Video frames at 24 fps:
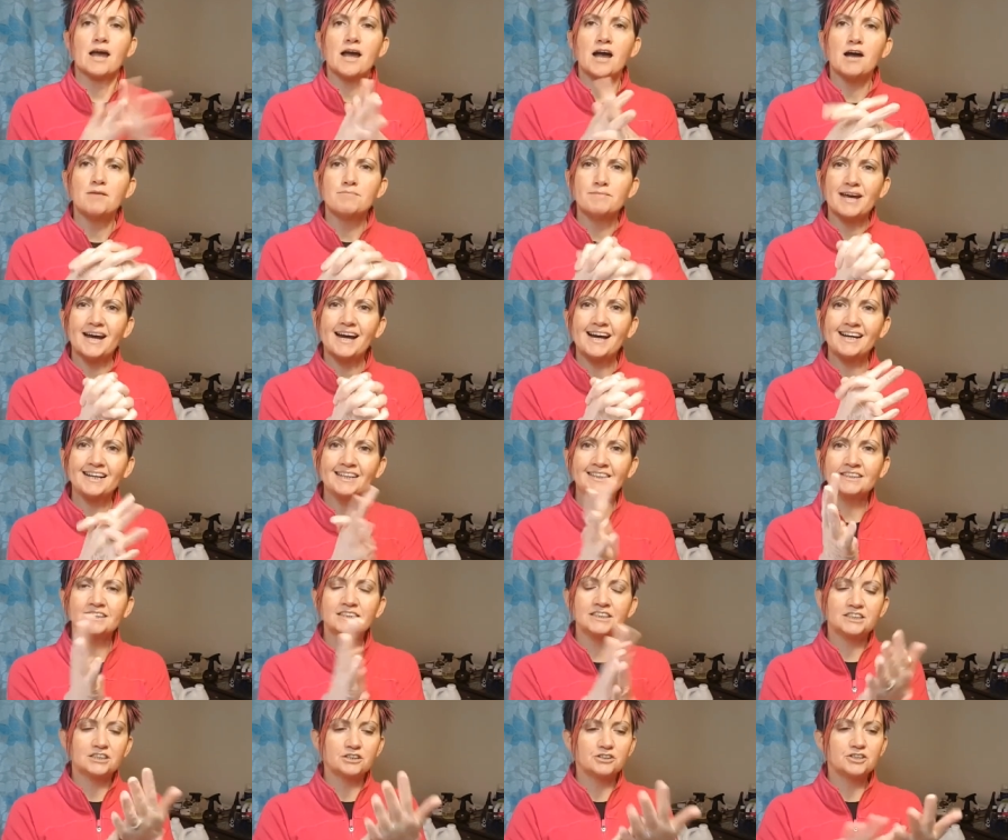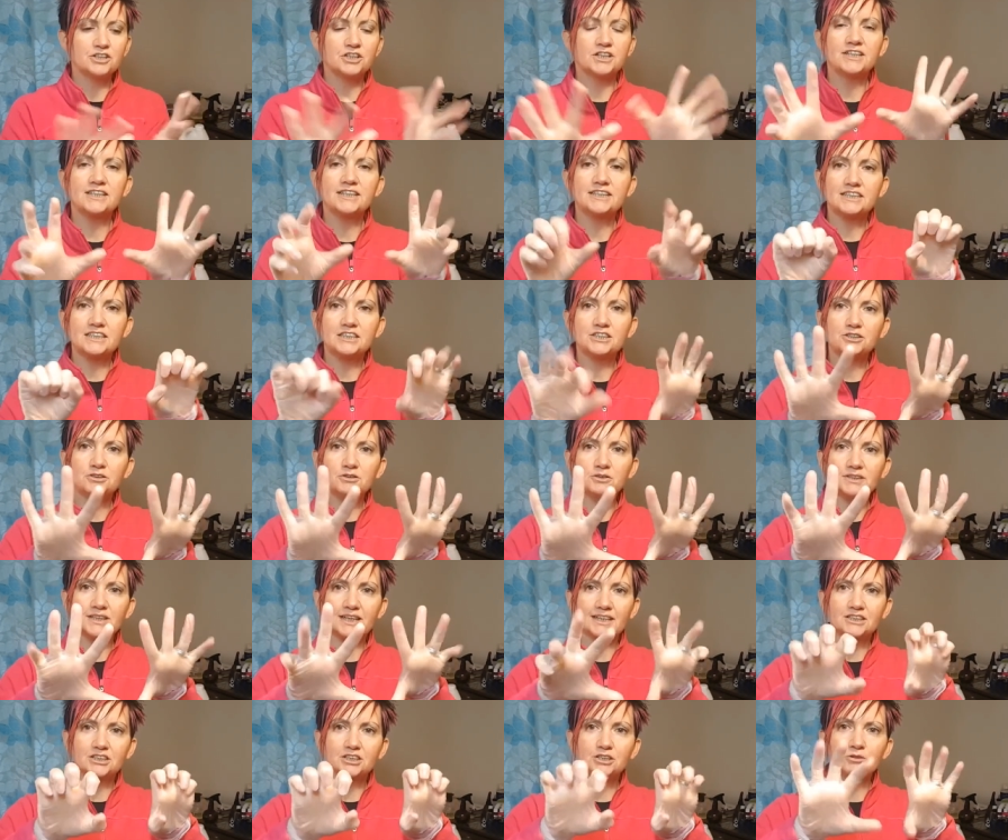um, your hands, so you can easily do
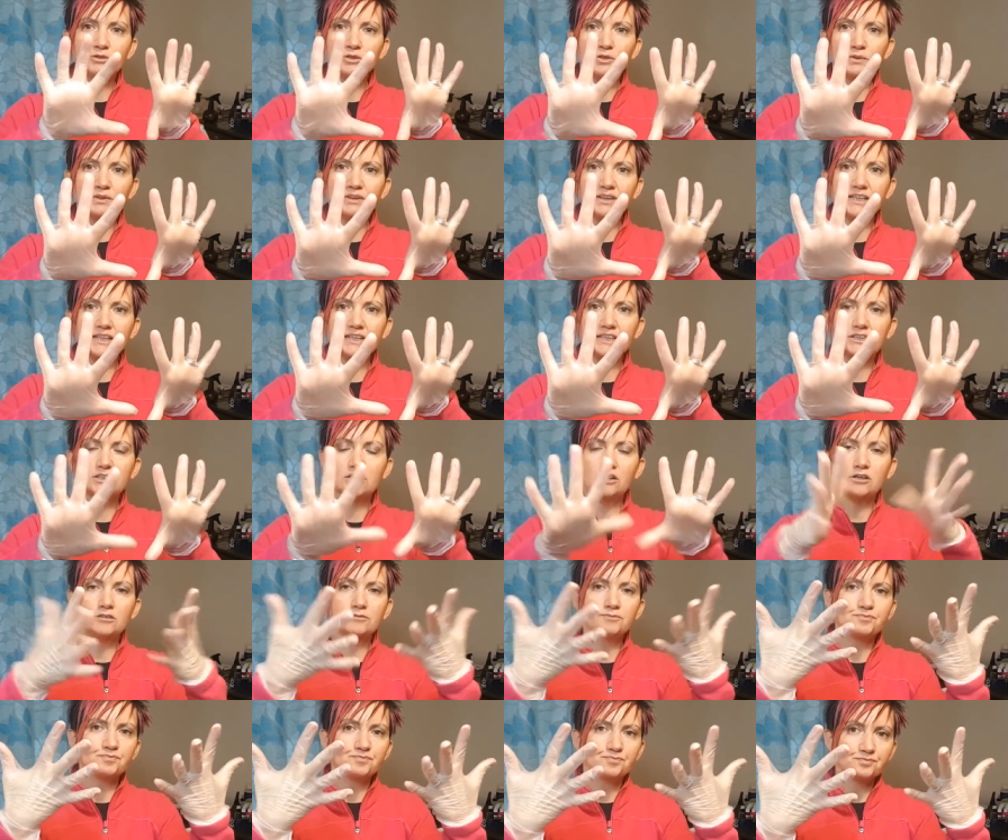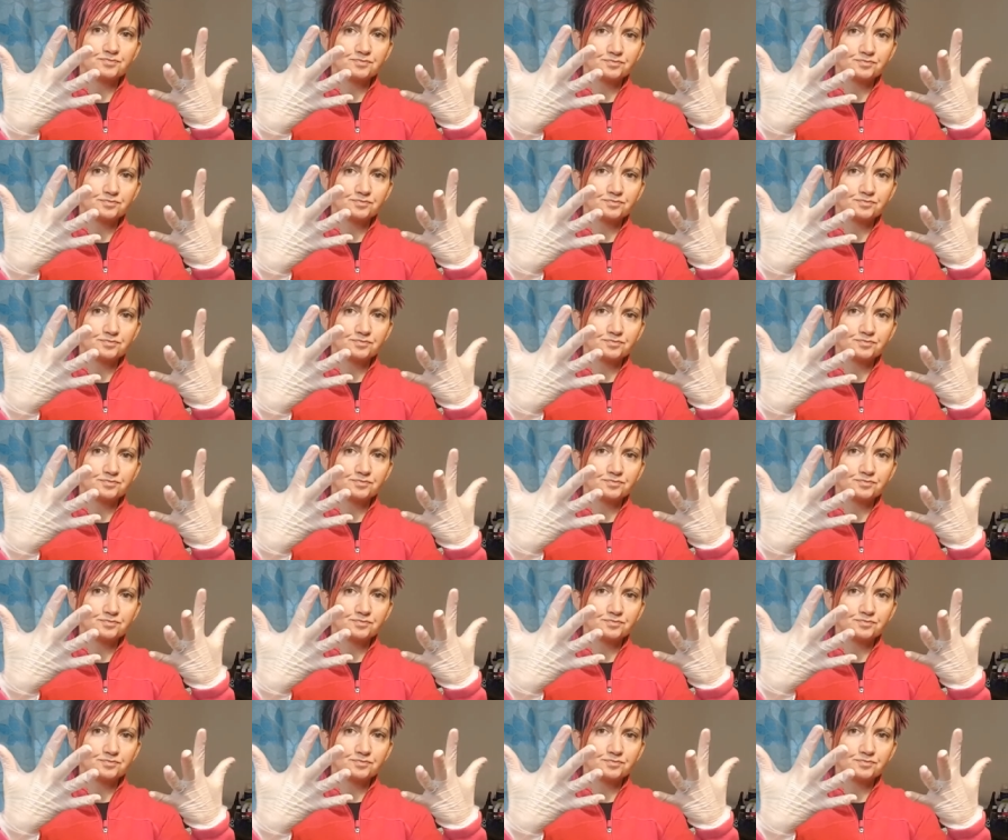tattoos with these on.